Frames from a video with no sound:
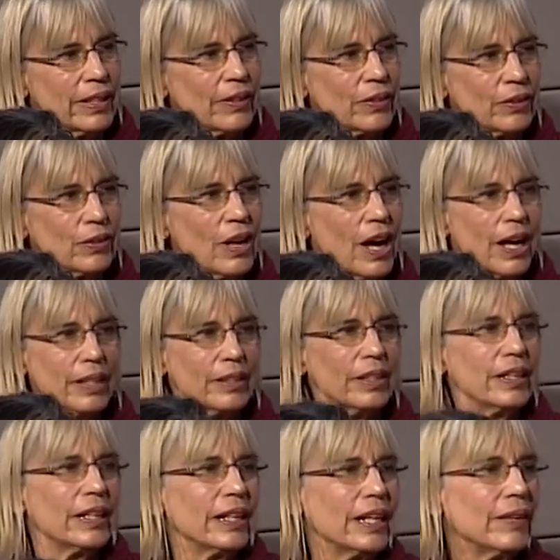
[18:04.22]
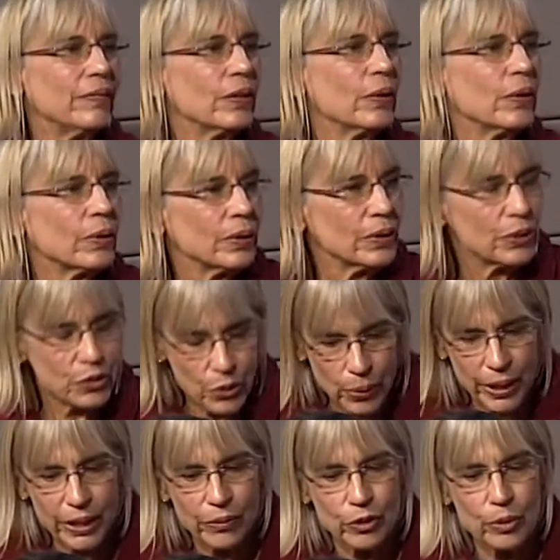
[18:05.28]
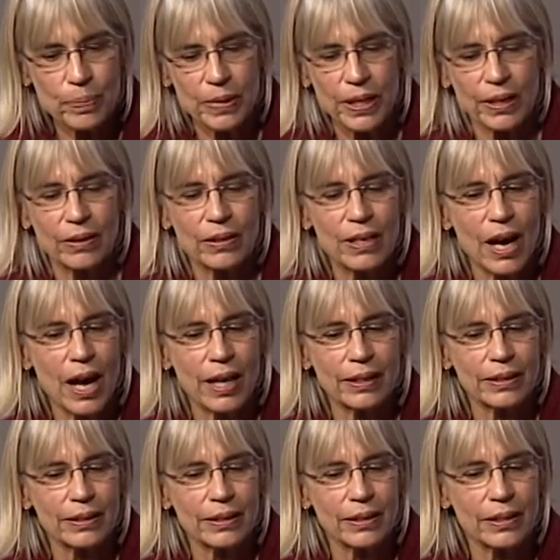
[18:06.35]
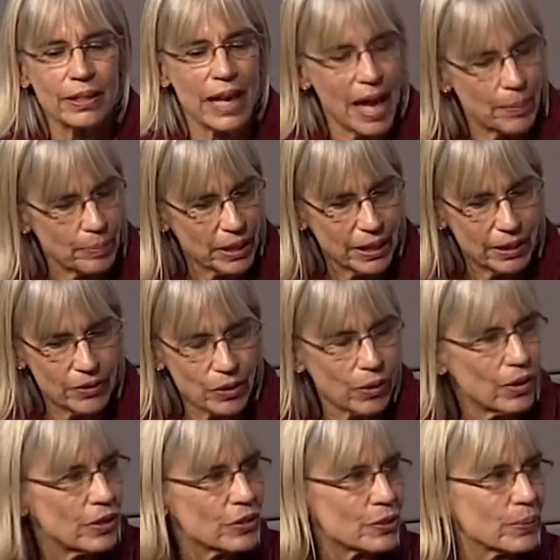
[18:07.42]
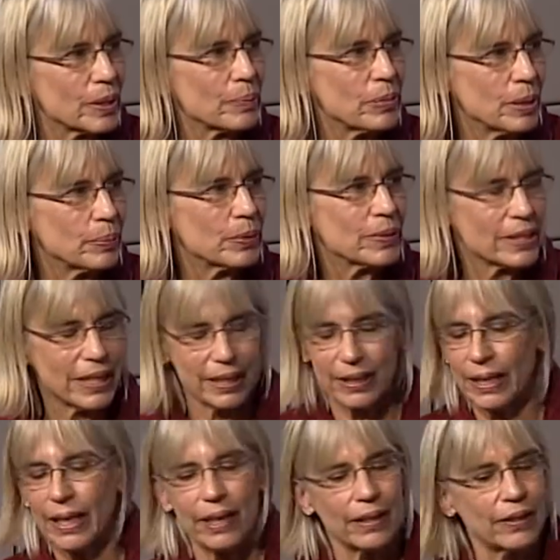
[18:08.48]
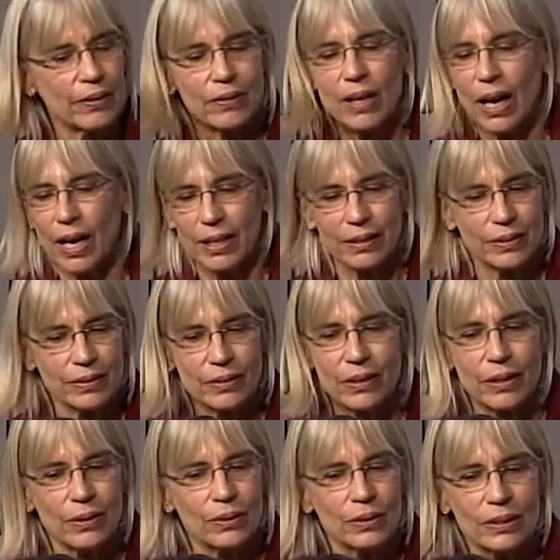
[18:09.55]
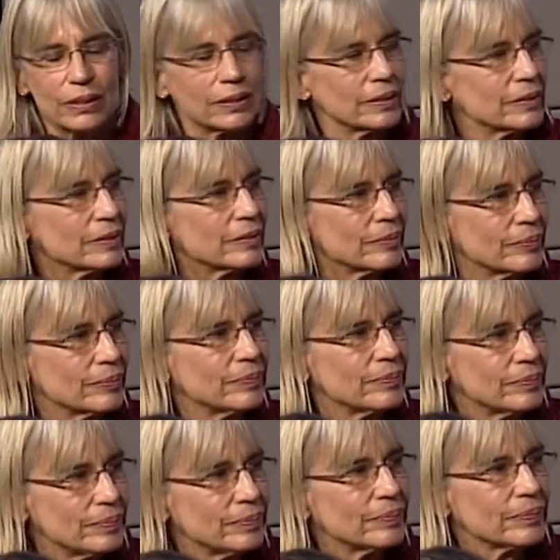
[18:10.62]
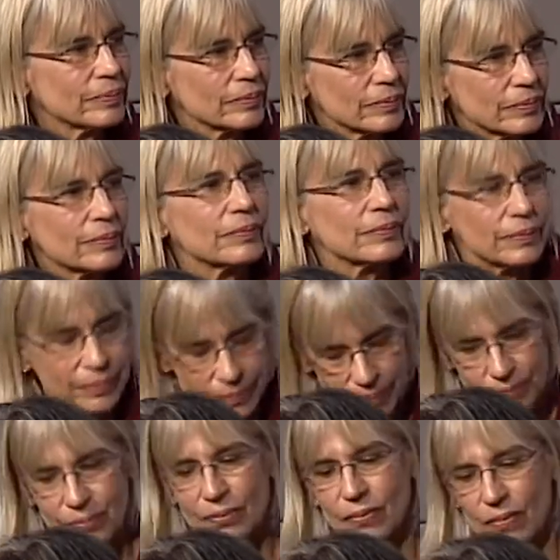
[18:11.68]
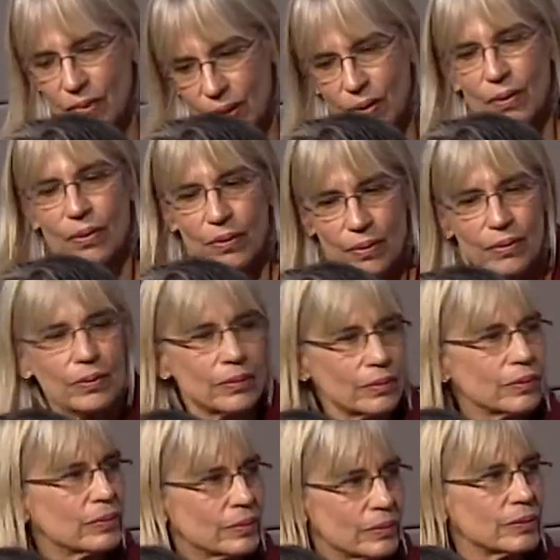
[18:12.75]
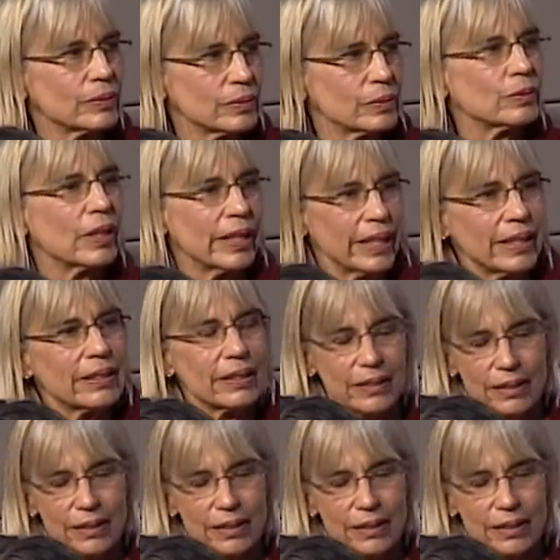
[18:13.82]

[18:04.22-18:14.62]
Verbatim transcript: They're not, even though they're in the toy group, they're not yappy dogs. What right, people okay. say, yeah, they're right. not. No. So then he would be great for an older couple as mm -hmm. well, mm-hmm. like with with the Skippies. Right.